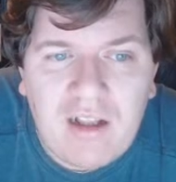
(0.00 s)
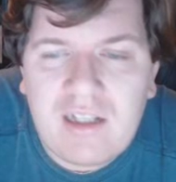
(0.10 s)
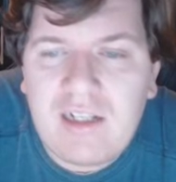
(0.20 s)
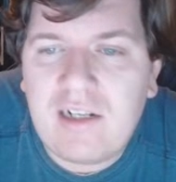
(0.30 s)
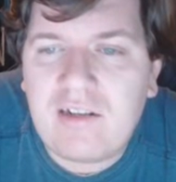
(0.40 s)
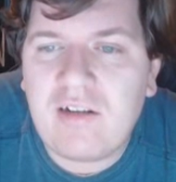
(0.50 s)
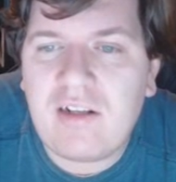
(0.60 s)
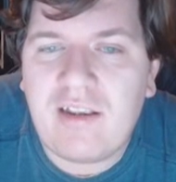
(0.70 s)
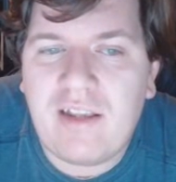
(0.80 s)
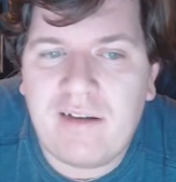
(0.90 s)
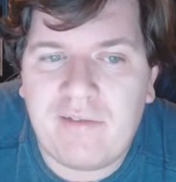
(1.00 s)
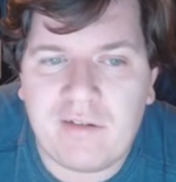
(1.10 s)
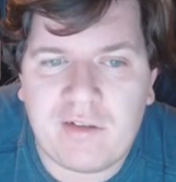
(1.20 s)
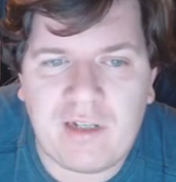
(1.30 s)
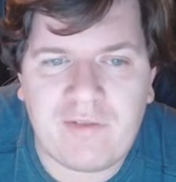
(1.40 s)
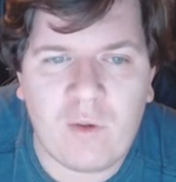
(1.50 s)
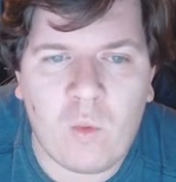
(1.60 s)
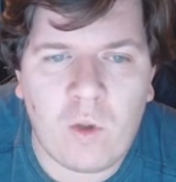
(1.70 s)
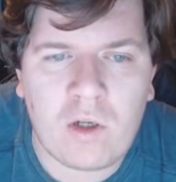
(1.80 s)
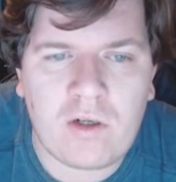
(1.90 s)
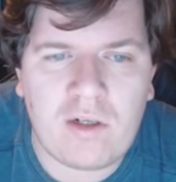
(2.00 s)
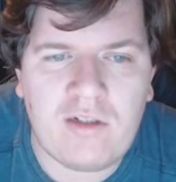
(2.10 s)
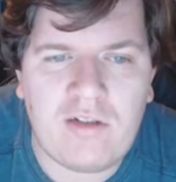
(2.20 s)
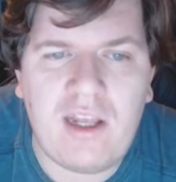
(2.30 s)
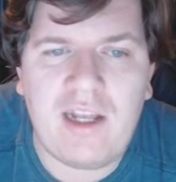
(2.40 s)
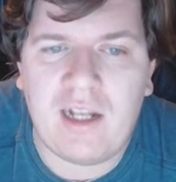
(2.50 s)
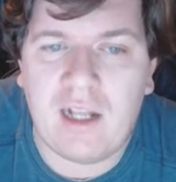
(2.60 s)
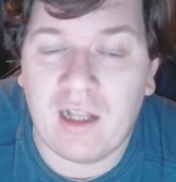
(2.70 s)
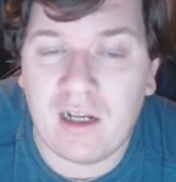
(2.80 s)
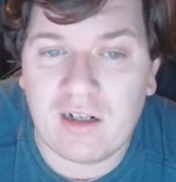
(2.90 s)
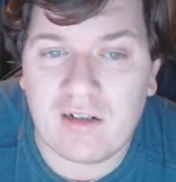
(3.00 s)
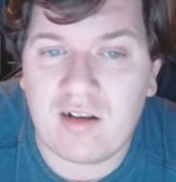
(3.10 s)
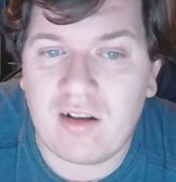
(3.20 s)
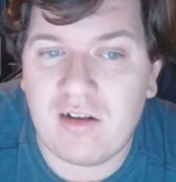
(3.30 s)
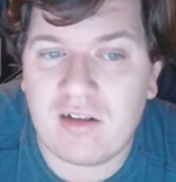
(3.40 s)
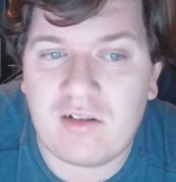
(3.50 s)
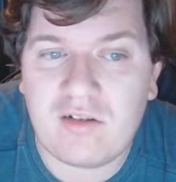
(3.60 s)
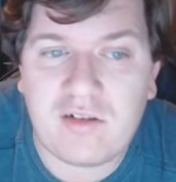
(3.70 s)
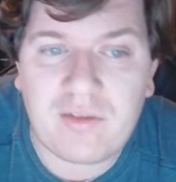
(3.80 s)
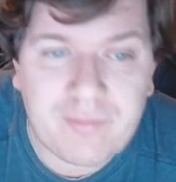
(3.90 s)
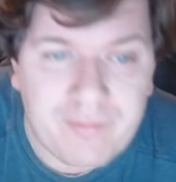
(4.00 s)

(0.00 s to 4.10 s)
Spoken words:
leading to the death of several workers and a large lawsuit.